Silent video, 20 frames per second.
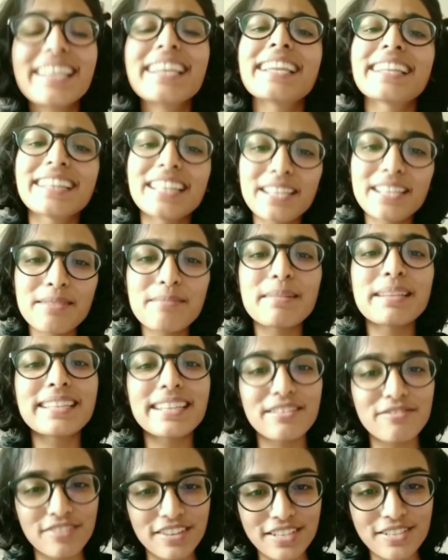There are many
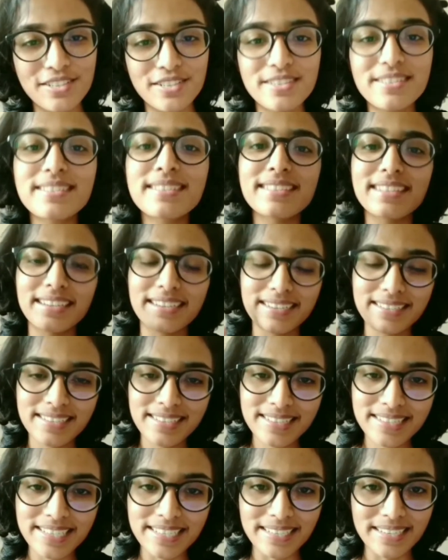adventures. It's
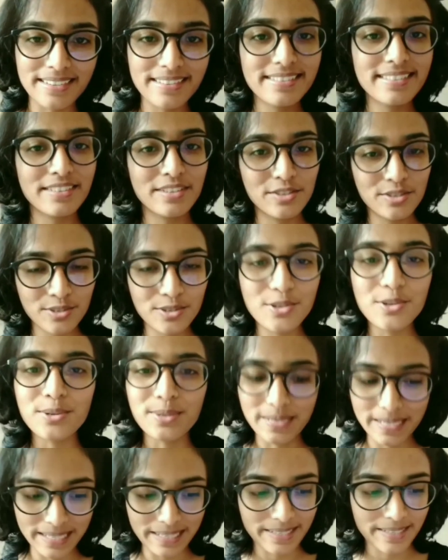a series, and you should go
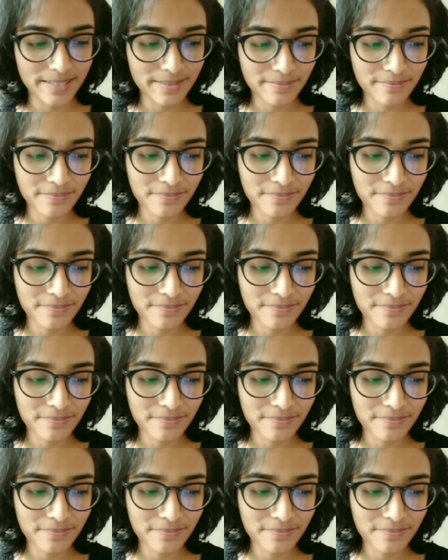read it.